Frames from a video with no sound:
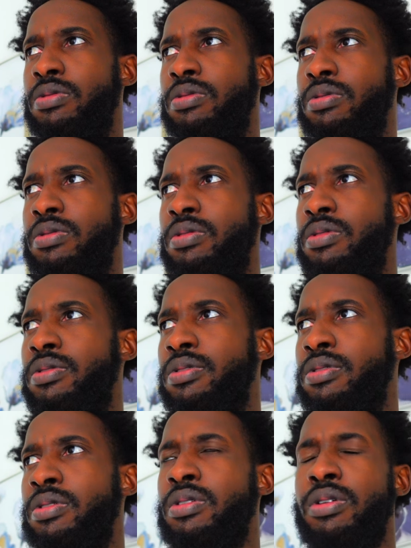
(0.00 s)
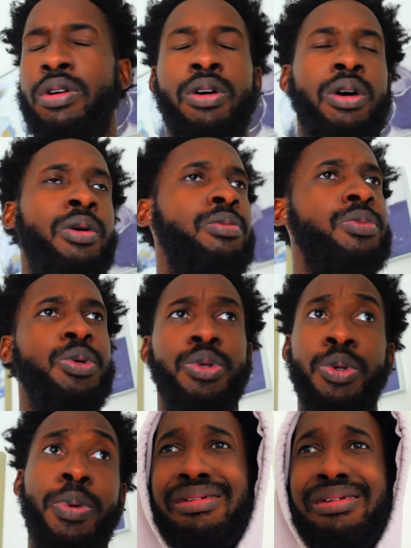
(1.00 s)
playing with me! Uh, um, you,
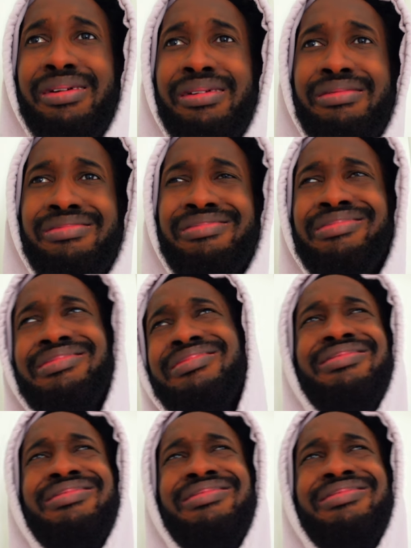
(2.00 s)
you better do it, man.